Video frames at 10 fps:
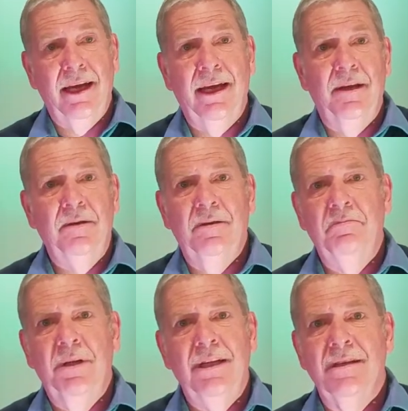
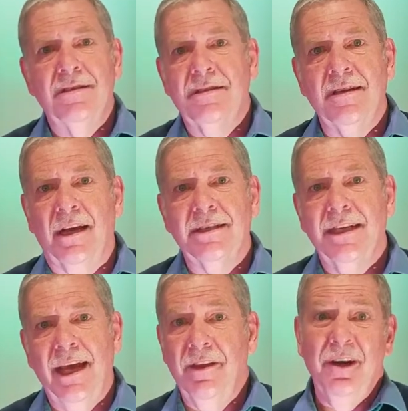And being stuck
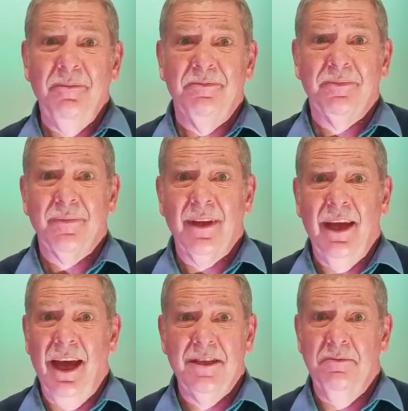together
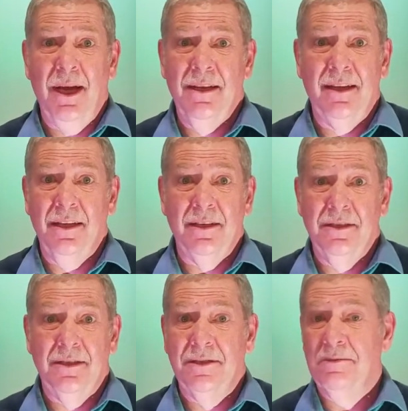hasn't made
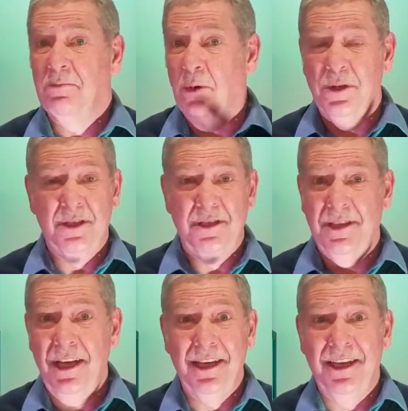things more
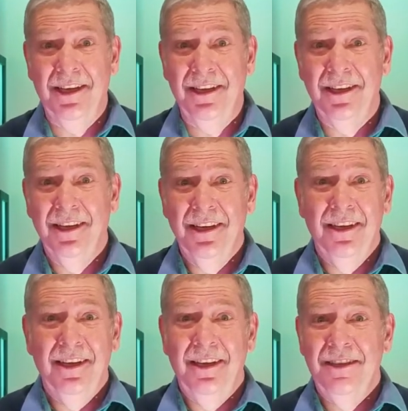sticky.
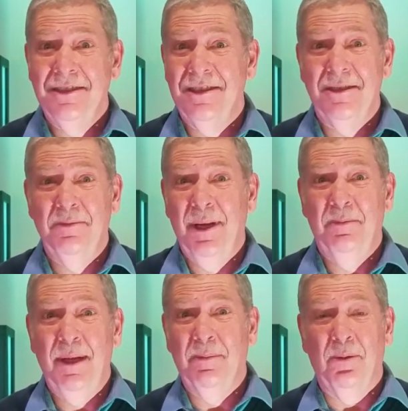It's just made
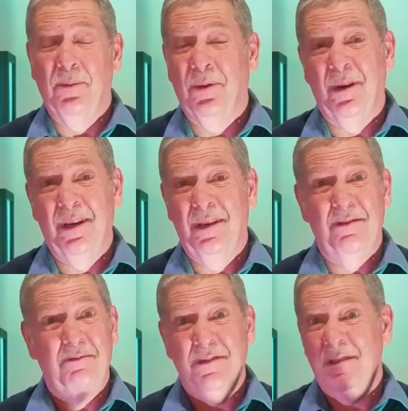people more
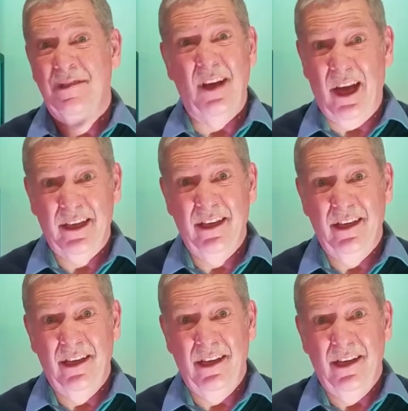stuck.
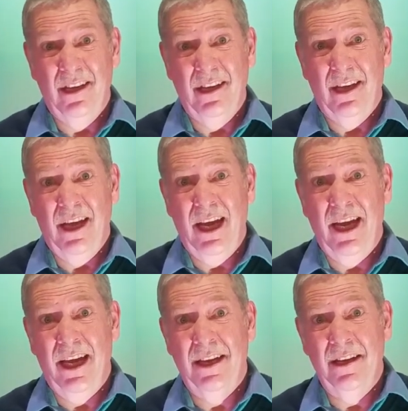
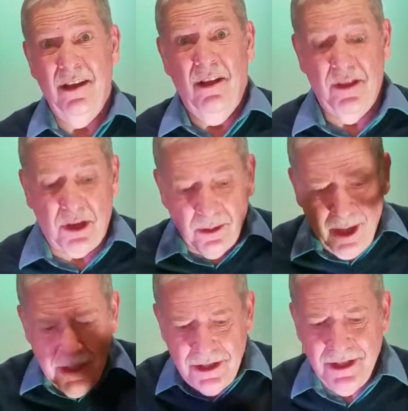And the
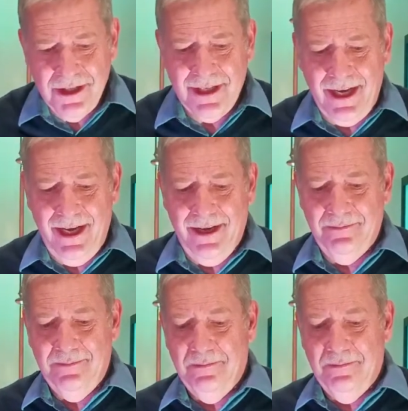crud's just kind of